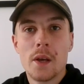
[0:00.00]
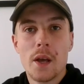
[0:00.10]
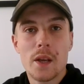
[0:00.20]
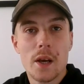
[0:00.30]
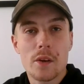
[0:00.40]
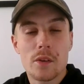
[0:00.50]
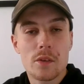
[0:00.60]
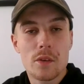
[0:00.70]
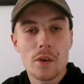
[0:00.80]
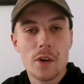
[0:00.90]
And yeah, she's
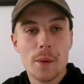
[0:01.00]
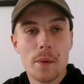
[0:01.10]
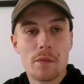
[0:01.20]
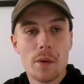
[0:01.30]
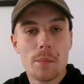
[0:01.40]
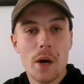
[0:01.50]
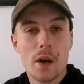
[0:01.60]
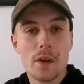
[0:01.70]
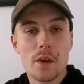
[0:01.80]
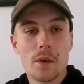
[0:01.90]
just incredibly fit,
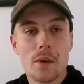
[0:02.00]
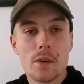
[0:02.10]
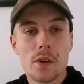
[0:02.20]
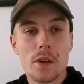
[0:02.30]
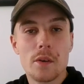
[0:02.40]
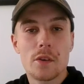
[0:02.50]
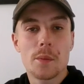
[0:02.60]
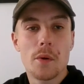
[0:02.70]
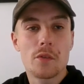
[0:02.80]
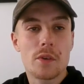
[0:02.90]
Barnett. You know, she
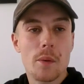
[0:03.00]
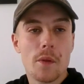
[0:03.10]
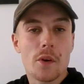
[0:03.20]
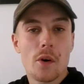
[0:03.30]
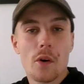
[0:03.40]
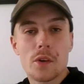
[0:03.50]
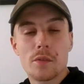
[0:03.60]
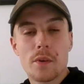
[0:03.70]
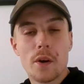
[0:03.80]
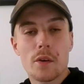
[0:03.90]
moves around the court, she's
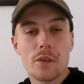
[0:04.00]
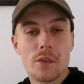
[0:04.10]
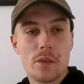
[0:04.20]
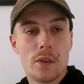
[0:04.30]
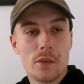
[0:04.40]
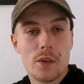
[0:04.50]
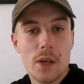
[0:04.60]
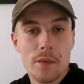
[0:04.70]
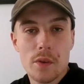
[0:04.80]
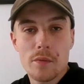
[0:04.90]
very consistent, she
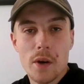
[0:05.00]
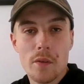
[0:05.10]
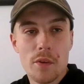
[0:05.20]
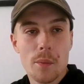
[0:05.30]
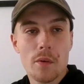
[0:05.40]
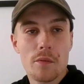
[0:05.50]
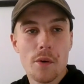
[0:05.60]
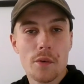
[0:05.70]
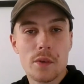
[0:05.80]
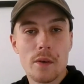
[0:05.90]
gives you very few
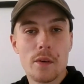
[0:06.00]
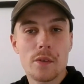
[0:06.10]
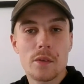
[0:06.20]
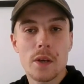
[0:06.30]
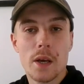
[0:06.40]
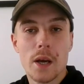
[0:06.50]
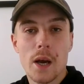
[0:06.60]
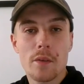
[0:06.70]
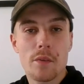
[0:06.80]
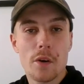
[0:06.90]
unforced errors,
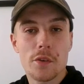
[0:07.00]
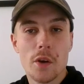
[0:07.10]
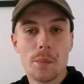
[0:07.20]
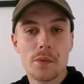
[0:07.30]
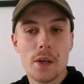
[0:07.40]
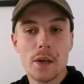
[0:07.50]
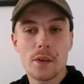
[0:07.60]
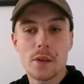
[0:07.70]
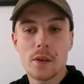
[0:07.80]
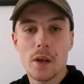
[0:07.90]
high first serve
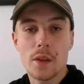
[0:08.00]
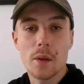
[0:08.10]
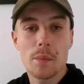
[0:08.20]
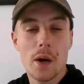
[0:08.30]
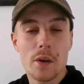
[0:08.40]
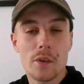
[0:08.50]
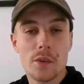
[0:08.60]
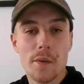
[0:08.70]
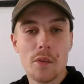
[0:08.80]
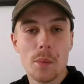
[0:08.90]
percentage, and I think Barnett
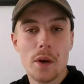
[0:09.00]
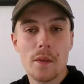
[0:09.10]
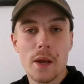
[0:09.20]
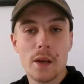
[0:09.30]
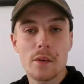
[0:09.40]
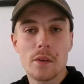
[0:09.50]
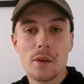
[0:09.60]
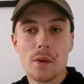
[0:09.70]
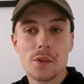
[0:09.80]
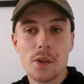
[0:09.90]
deserved the win in the end. You
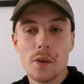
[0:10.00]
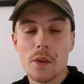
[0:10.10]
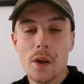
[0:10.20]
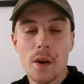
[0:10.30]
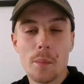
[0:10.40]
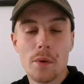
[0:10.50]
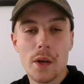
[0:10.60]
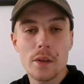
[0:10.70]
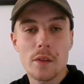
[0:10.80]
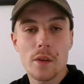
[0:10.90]
know, she got the early
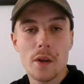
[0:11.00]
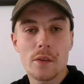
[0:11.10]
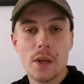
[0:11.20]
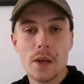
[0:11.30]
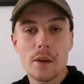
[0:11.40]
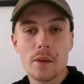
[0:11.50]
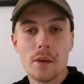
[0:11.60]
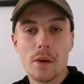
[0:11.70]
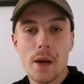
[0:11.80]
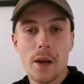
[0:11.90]
break in the third set
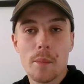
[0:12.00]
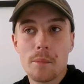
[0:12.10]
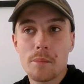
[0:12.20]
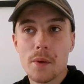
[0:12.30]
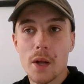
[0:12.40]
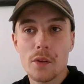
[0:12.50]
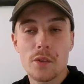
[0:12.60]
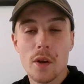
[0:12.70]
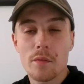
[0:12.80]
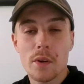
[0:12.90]
and held
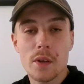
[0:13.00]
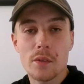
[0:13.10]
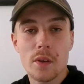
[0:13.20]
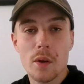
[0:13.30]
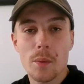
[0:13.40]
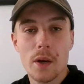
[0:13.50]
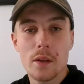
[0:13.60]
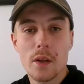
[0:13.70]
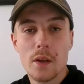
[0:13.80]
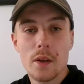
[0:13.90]
serve fantastically well.